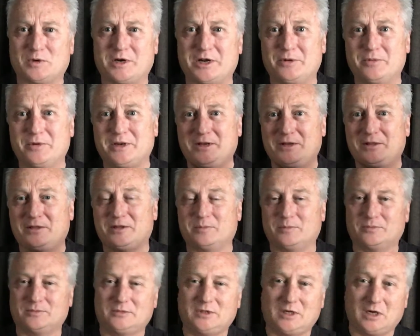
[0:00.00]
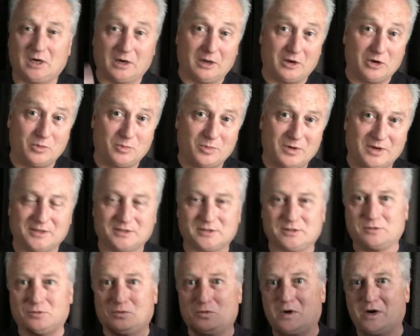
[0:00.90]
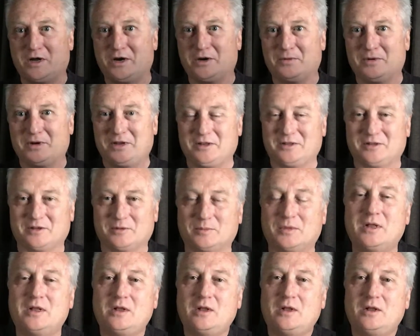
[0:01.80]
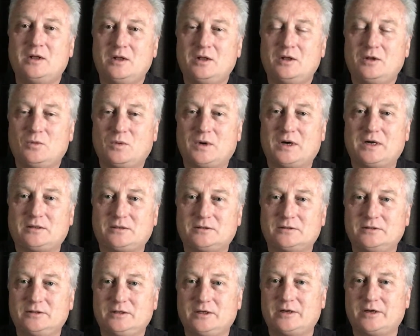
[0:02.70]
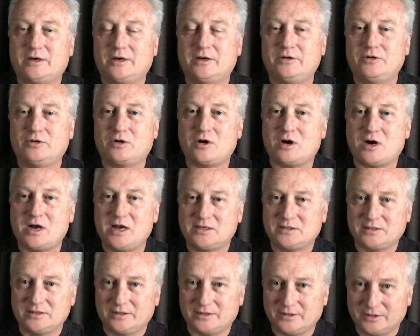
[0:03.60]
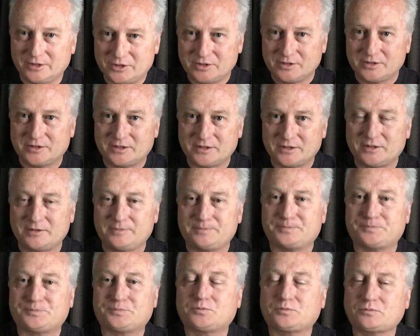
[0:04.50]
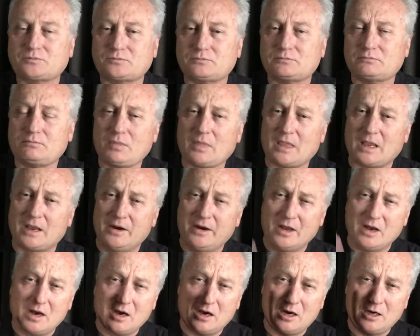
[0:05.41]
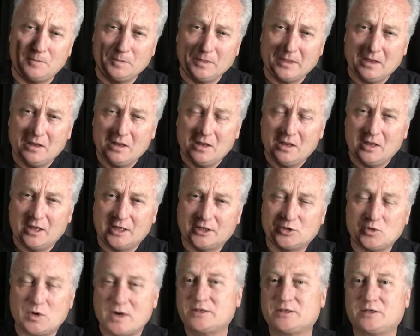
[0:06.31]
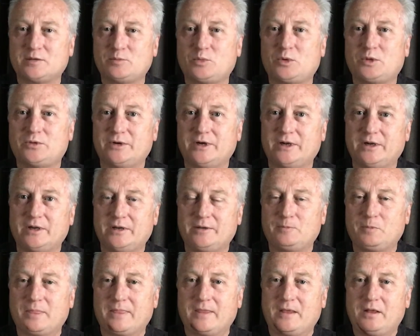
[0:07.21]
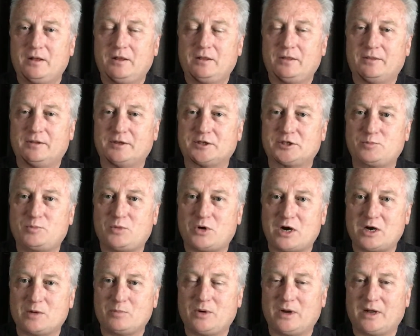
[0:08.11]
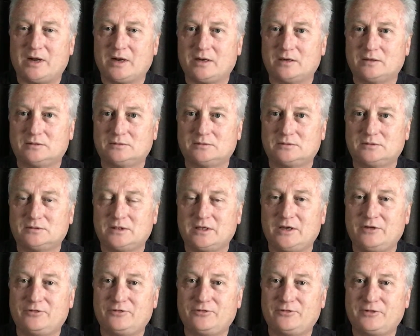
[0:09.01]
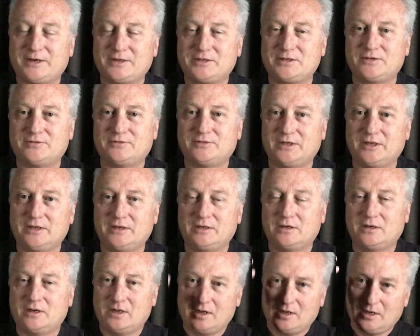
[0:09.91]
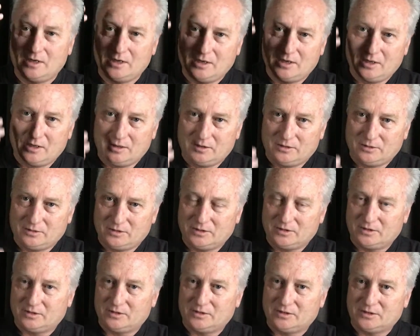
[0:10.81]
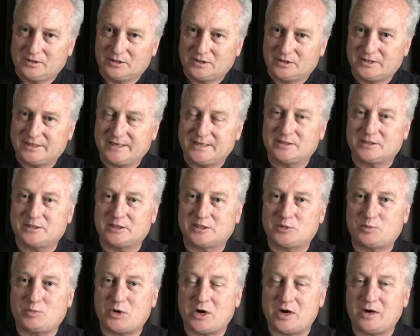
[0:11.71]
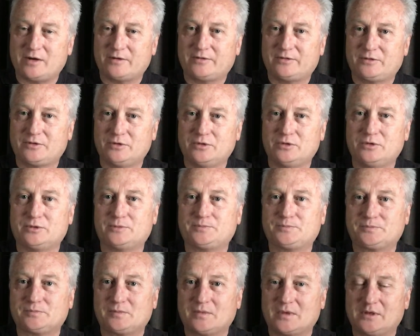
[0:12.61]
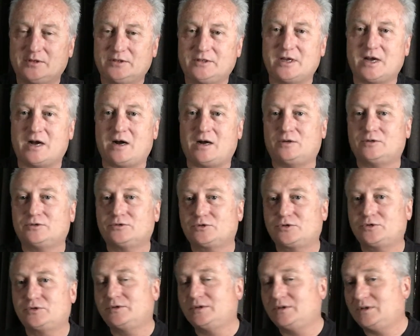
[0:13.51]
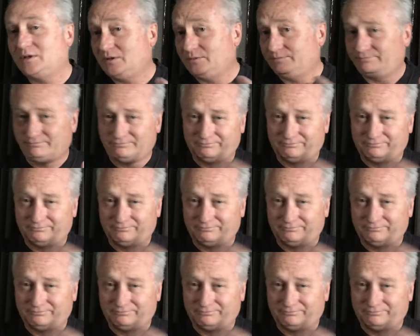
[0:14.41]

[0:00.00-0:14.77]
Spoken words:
why do we need them? Glow plugs, why do we need them? Well, you know, your car has an ignition system. Now, it's quite simple really. The spark plug effectively sends the spark through down to the